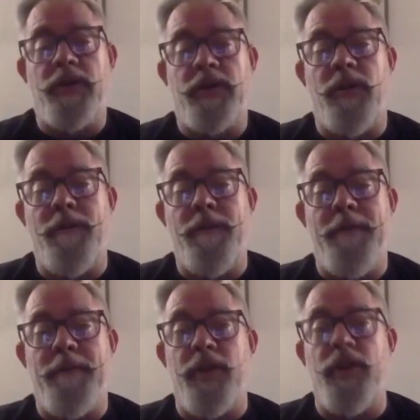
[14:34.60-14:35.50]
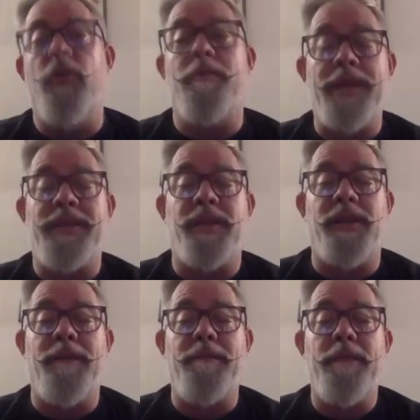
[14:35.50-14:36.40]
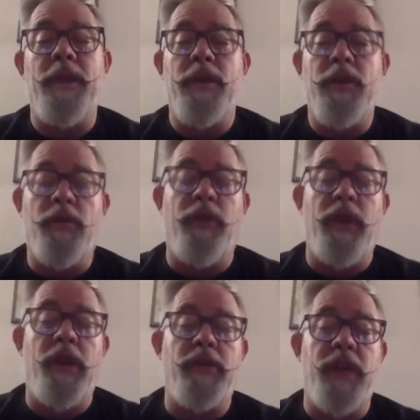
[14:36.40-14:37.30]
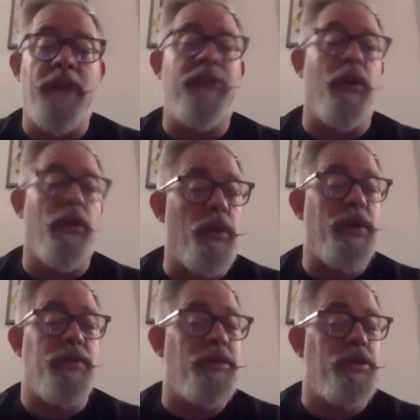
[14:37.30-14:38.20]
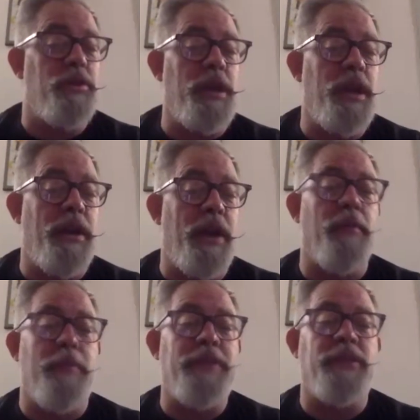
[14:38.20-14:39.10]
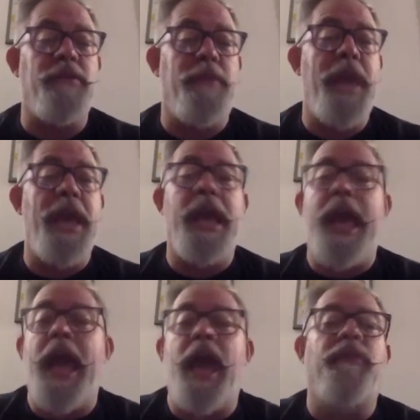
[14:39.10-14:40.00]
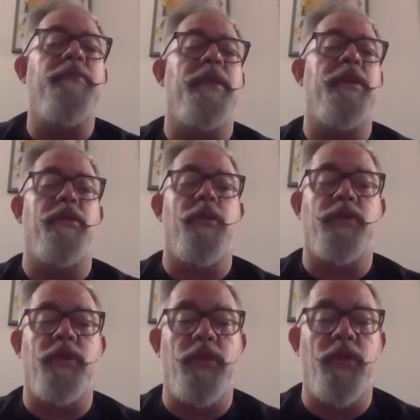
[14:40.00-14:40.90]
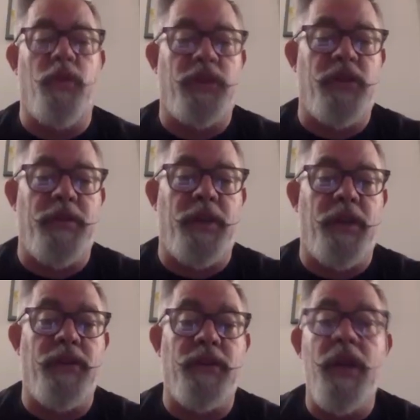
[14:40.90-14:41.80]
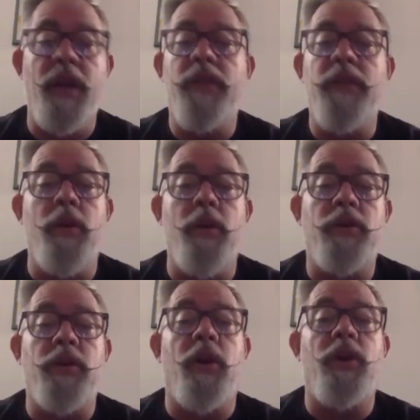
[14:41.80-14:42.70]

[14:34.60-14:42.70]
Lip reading: a certain amount, but you are basically, your front of house staff and all the restaurants you eat at now are basically paying everybody in the restaurant who works there because the owners are